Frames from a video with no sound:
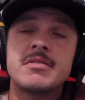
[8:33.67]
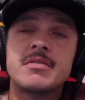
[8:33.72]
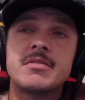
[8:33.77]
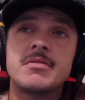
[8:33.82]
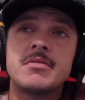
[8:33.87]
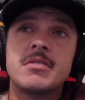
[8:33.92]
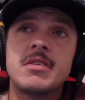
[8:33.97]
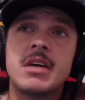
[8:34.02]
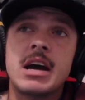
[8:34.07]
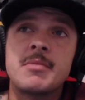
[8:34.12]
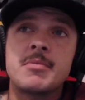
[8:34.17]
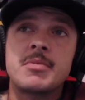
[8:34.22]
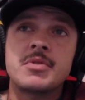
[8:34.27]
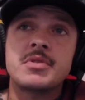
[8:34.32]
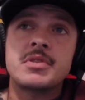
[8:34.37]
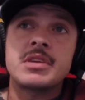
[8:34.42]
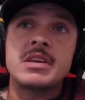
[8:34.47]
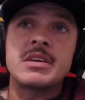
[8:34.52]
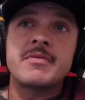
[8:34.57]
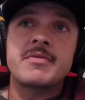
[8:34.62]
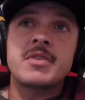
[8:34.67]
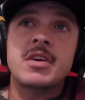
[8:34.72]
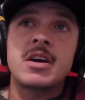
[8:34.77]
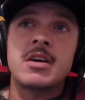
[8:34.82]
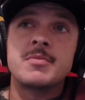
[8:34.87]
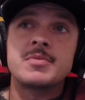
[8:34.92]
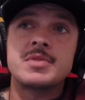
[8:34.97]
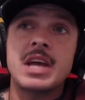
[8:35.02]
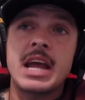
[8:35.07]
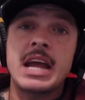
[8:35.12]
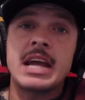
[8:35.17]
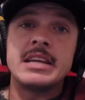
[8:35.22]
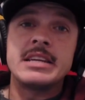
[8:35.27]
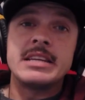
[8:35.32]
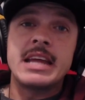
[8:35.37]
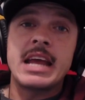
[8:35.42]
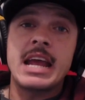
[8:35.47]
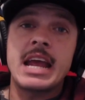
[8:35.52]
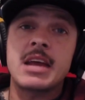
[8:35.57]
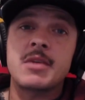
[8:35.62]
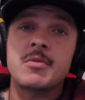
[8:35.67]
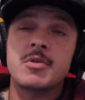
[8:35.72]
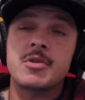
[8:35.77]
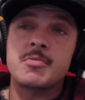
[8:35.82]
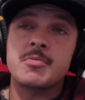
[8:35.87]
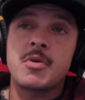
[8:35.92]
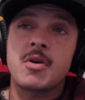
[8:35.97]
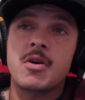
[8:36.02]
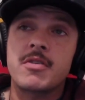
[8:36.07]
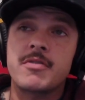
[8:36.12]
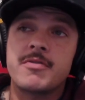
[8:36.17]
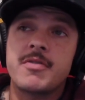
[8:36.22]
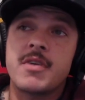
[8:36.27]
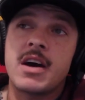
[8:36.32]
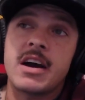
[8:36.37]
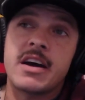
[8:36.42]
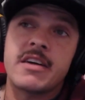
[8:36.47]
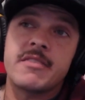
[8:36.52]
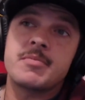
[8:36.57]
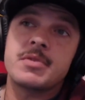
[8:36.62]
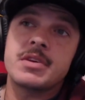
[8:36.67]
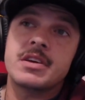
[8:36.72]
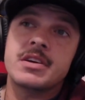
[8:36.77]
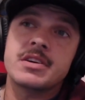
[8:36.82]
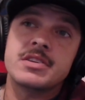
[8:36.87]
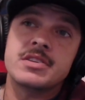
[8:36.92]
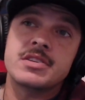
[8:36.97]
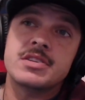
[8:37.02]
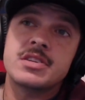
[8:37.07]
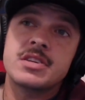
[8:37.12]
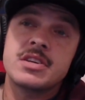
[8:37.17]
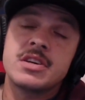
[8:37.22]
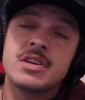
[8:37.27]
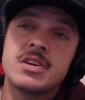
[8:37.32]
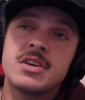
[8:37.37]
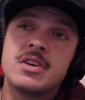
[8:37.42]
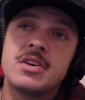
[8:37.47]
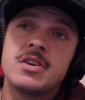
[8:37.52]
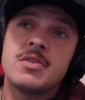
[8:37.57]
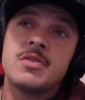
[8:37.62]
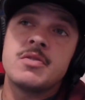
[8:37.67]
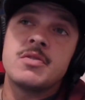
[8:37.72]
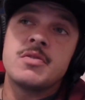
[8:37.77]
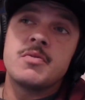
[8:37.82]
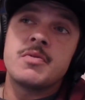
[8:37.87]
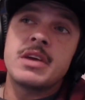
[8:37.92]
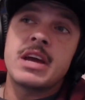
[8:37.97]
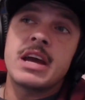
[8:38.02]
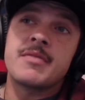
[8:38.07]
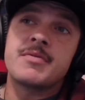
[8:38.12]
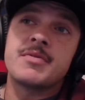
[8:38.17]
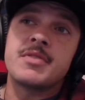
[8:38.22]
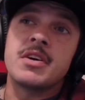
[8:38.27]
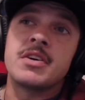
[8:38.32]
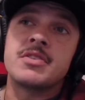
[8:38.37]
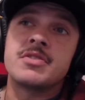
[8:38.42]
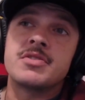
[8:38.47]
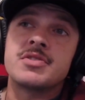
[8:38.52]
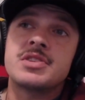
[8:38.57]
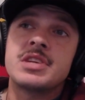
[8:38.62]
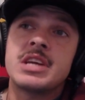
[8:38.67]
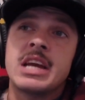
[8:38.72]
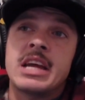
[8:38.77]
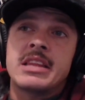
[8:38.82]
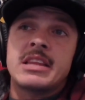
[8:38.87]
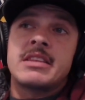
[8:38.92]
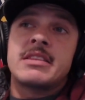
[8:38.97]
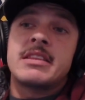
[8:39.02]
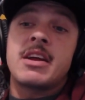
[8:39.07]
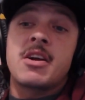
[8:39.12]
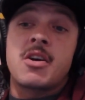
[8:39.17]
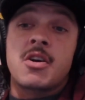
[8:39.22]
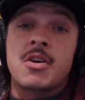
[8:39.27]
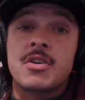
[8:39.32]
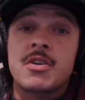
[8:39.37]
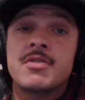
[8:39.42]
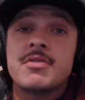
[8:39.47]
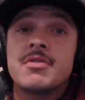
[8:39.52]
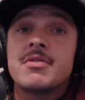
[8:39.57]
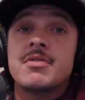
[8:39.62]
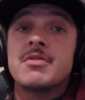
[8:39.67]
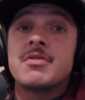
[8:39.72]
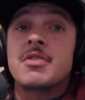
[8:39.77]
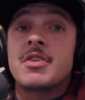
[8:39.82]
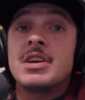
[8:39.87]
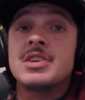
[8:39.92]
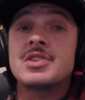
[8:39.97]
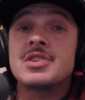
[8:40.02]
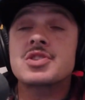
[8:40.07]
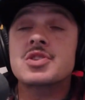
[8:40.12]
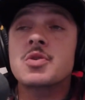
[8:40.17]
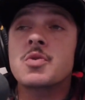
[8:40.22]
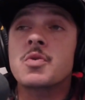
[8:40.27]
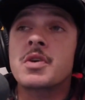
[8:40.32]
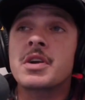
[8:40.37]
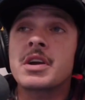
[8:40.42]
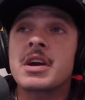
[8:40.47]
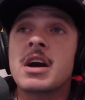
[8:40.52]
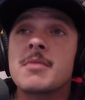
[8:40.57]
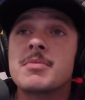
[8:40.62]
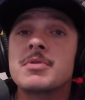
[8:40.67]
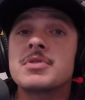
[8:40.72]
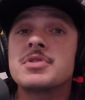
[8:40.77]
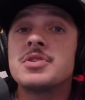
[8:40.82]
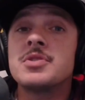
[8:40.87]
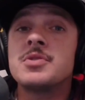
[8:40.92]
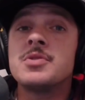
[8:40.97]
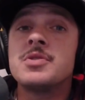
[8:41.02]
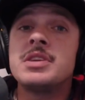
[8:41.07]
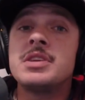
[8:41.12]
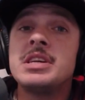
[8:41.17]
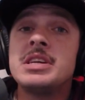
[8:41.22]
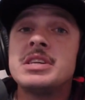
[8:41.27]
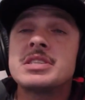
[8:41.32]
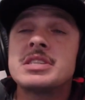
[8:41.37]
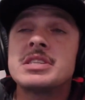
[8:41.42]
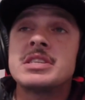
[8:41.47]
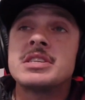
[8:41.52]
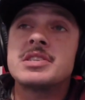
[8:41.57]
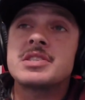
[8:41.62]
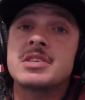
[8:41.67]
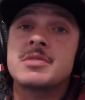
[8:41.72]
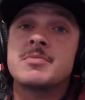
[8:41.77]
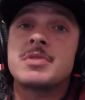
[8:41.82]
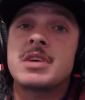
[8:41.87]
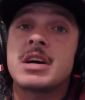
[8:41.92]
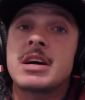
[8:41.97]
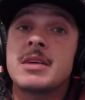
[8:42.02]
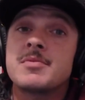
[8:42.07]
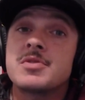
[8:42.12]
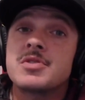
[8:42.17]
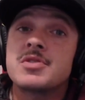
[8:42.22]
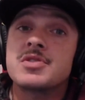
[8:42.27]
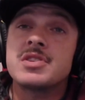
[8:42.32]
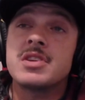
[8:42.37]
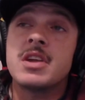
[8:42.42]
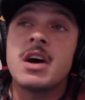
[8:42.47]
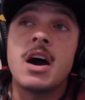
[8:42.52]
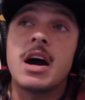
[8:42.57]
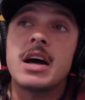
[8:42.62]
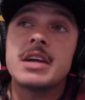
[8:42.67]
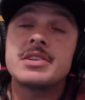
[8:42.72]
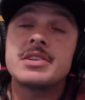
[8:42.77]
I believe comes hand in hand with a par 5, because we have to understand that there is scoring opportunities, and then sometimes there's not.